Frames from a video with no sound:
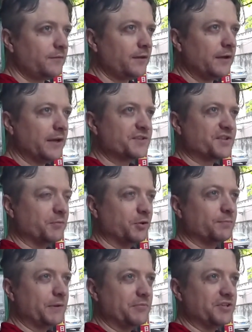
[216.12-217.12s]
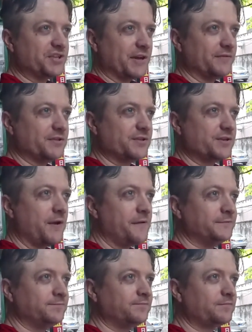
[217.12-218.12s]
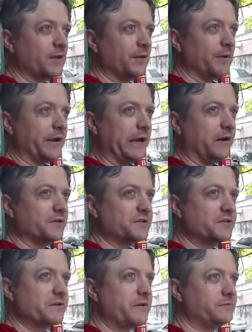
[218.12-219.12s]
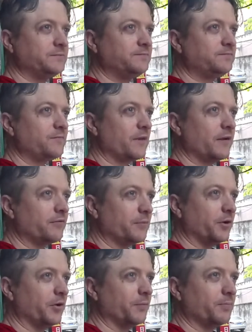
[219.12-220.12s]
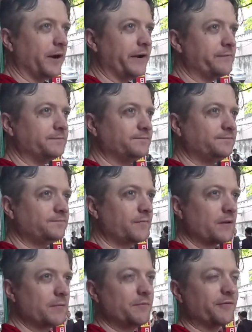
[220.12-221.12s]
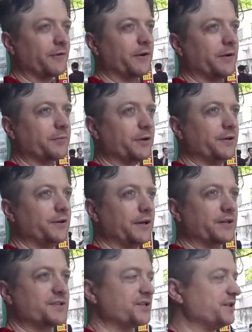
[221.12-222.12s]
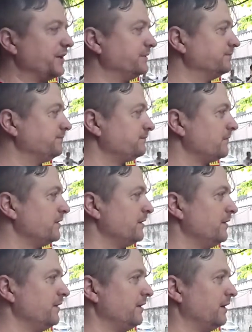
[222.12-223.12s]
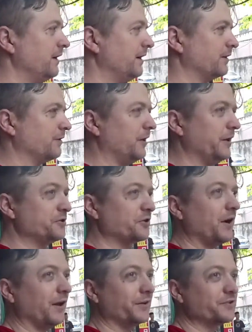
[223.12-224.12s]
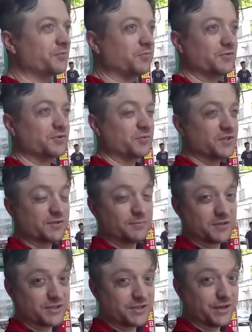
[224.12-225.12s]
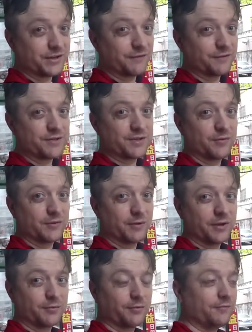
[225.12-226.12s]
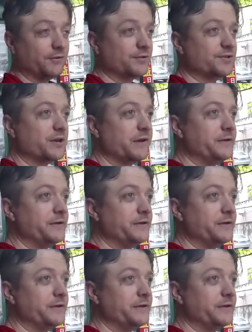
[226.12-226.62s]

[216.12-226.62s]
had some old BB7s in my house from my old bike before I upgraded to XT hydraulics, which was a mistake if you see one of my other reviews.